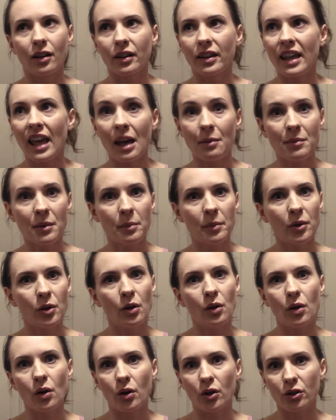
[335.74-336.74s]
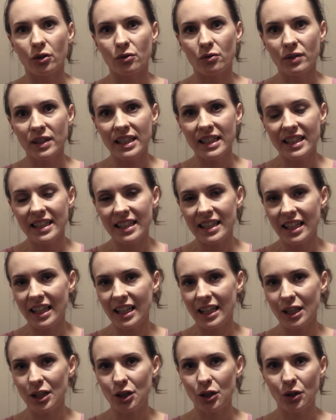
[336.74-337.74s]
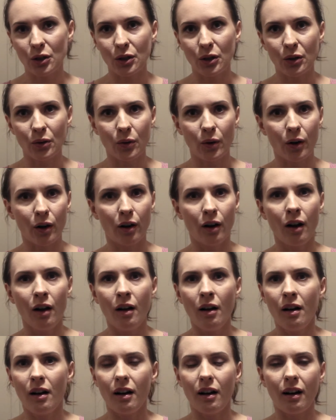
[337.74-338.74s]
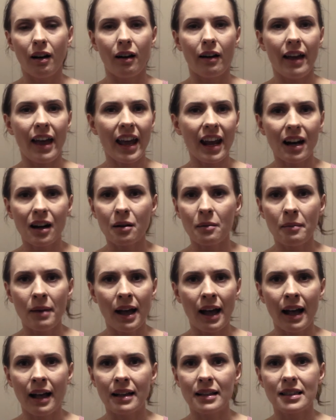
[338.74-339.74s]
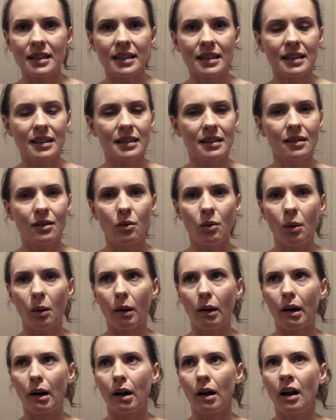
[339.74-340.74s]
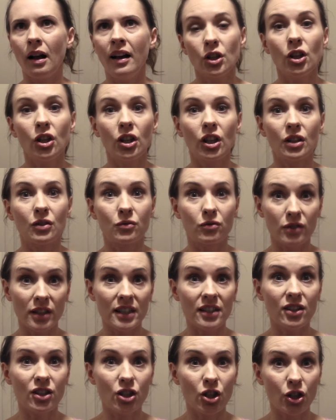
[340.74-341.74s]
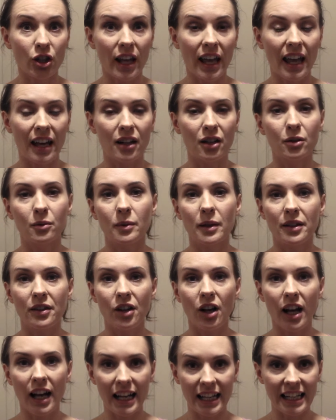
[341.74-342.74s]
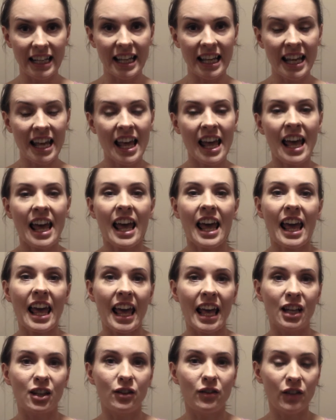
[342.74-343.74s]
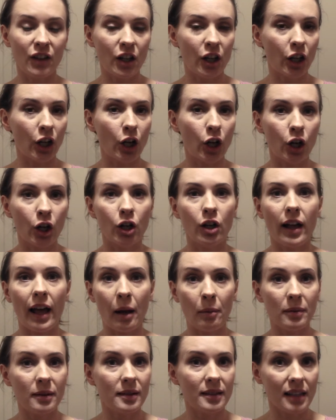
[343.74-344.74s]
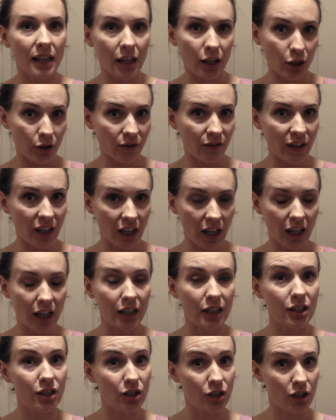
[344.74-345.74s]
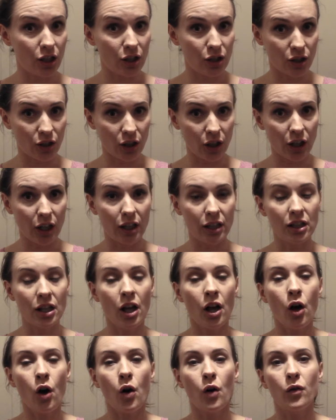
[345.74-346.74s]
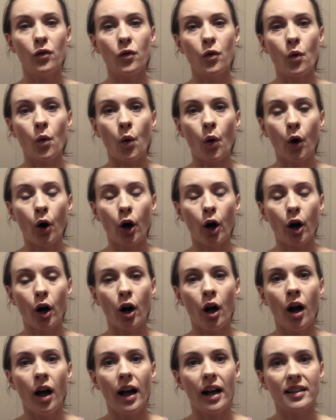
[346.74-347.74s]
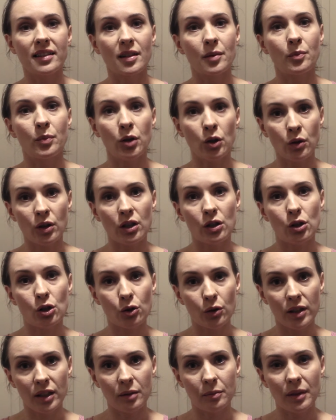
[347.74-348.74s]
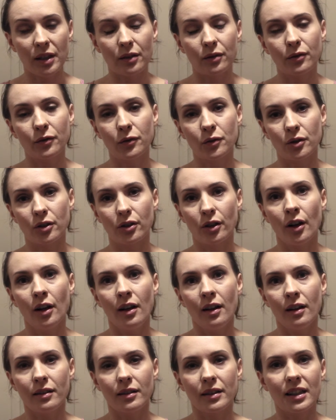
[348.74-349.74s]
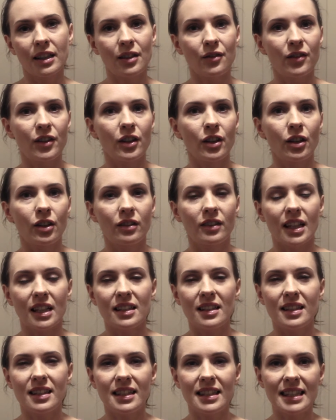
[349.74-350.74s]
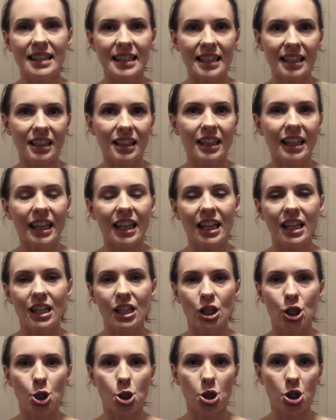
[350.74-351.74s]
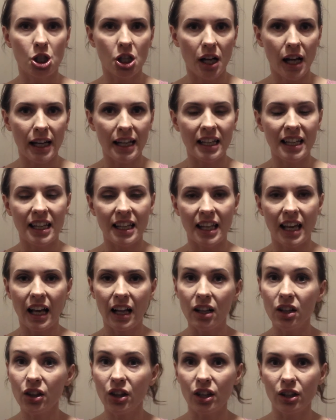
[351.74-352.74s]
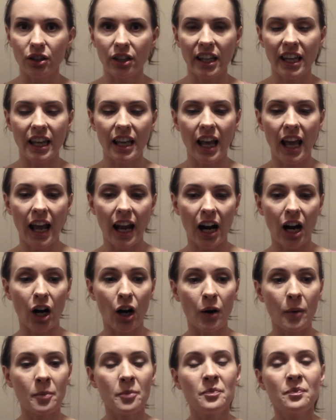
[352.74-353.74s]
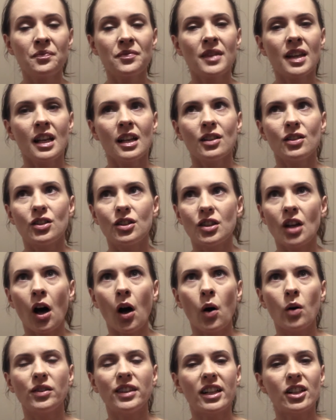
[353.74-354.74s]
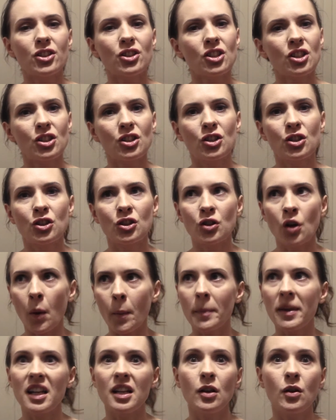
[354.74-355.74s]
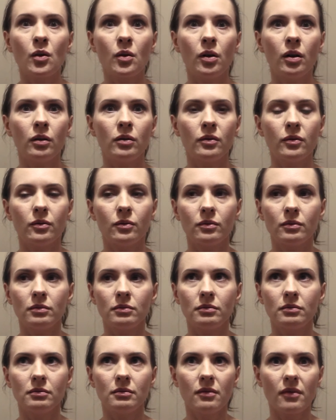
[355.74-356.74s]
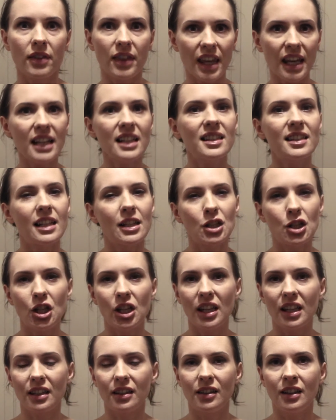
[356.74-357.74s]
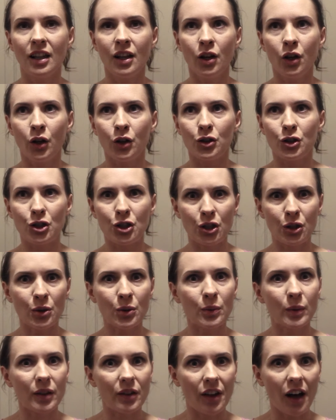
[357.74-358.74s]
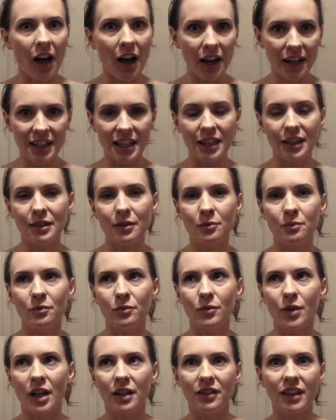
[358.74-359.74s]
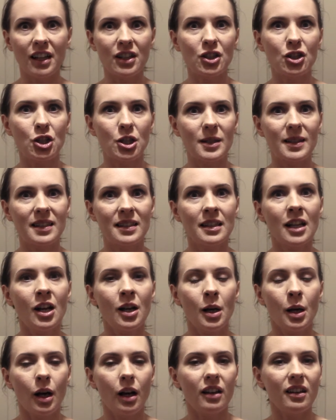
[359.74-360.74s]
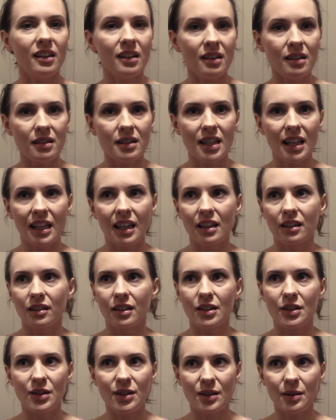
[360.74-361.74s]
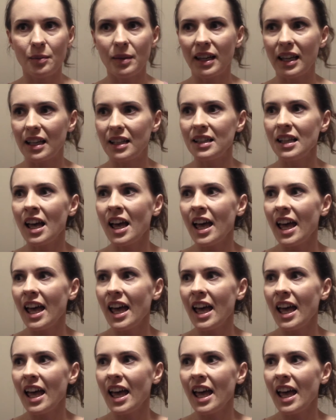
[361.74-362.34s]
chamomile or green tea to your hair masks, or you can rinse your hair with honey and vinegar. Apple cider vinegar is good for as a beauty treatment for giving that silky and shiny, healthy looking hair. So there's just so many things that you can do with honey and not just eating and consuming it.